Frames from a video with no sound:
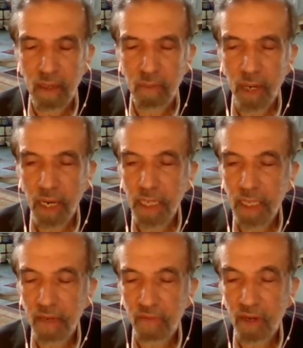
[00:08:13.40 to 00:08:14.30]
buying
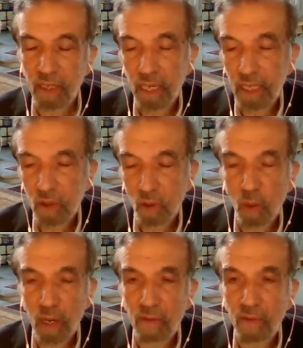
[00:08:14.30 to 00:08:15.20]
different things or
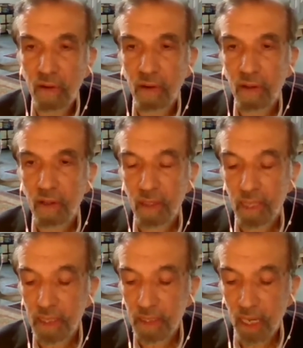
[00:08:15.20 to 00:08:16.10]
whatever
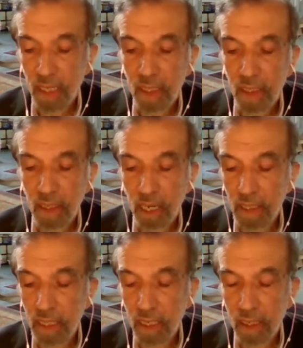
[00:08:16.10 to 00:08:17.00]
things I
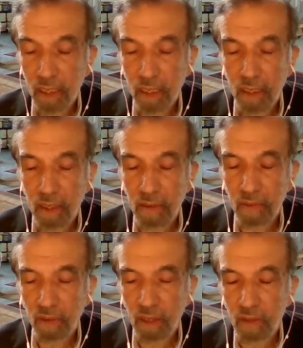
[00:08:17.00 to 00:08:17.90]
think
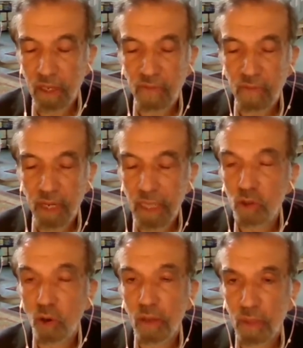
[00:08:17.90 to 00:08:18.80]
will give me
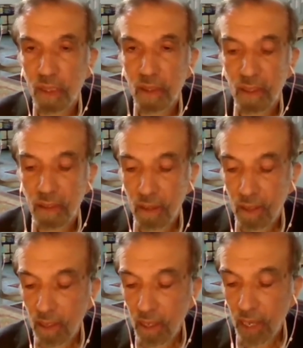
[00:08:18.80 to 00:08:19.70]
enjoyment.
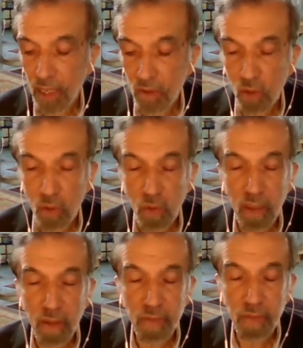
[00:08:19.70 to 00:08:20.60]
And
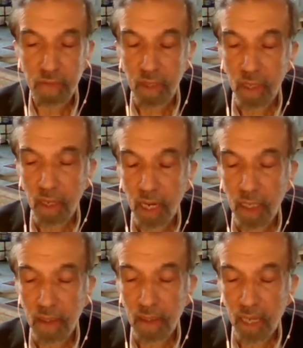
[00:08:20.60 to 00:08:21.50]
so
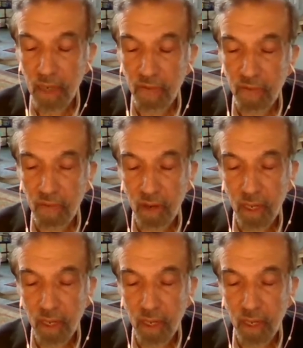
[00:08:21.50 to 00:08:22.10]
and if